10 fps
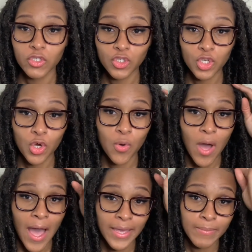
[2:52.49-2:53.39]
So
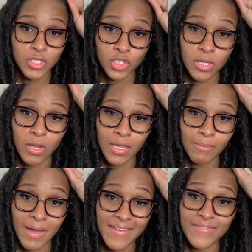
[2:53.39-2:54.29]
I am installing
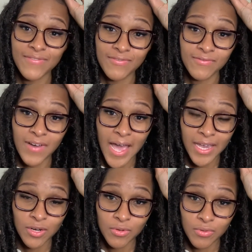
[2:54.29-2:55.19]
my
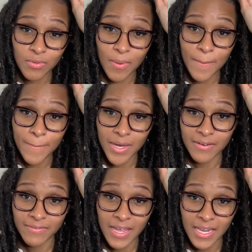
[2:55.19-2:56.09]
final
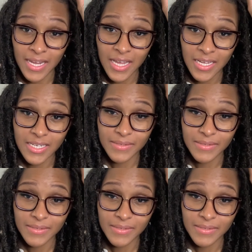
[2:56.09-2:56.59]
butterfly lock,